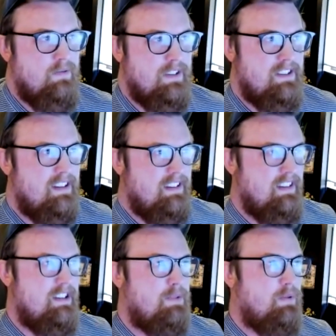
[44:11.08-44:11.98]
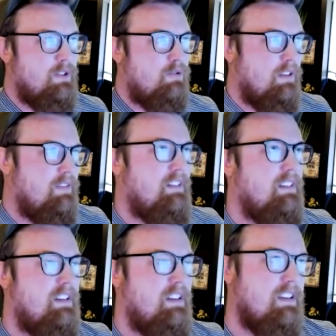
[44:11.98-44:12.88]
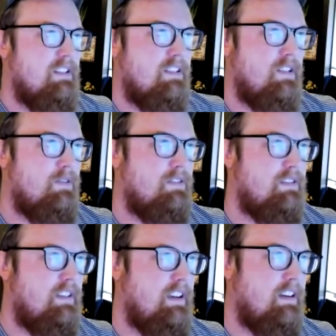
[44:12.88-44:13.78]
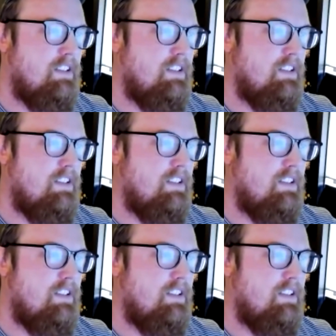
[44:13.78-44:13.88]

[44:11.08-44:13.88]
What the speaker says: what's the Dutch Bros equivalent on the East Coast? Like